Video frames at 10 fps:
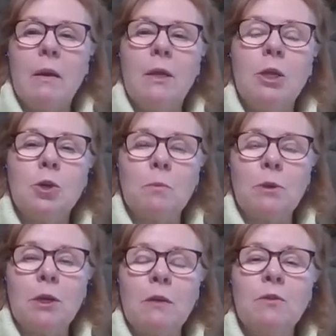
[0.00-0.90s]
in a short
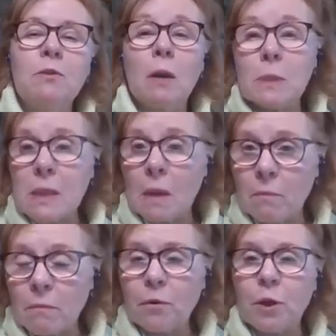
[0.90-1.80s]
period of time,
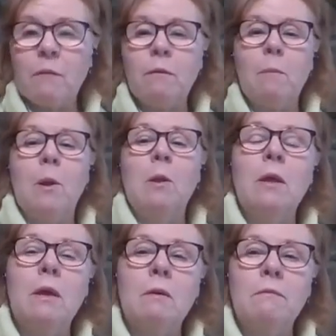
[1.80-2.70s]
some forgivable
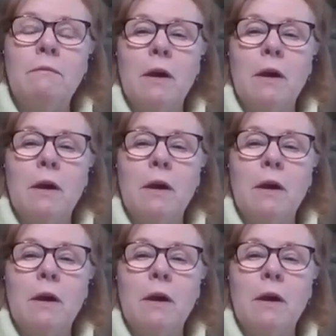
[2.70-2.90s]
if